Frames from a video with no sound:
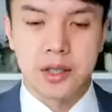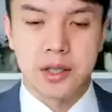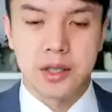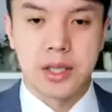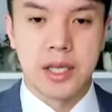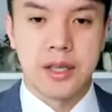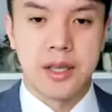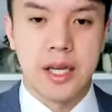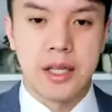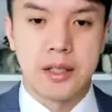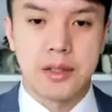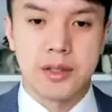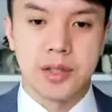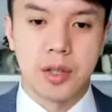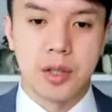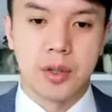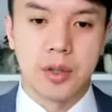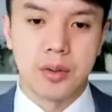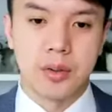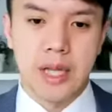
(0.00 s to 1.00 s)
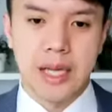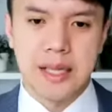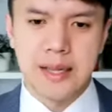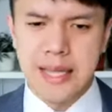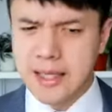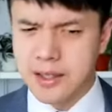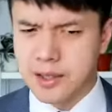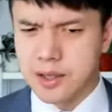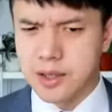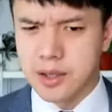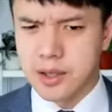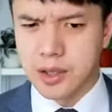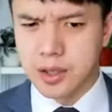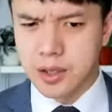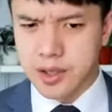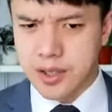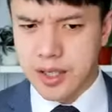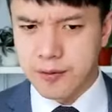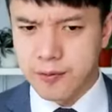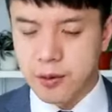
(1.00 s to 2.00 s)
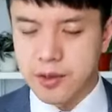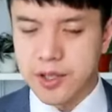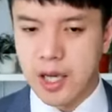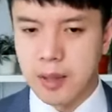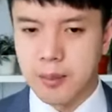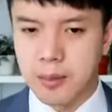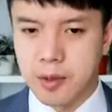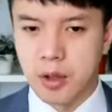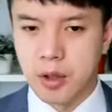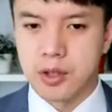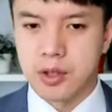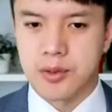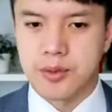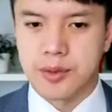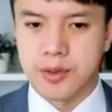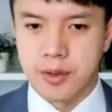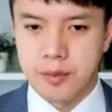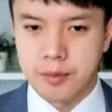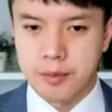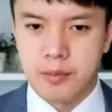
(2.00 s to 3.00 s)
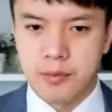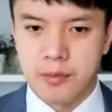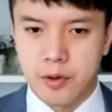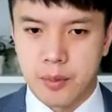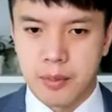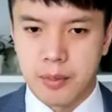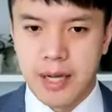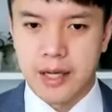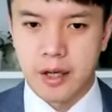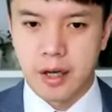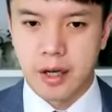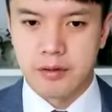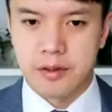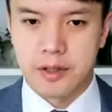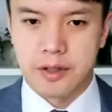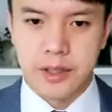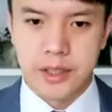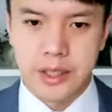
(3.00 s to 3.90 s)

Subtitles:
And then so that's you said full-time coach was from Mike, obviously.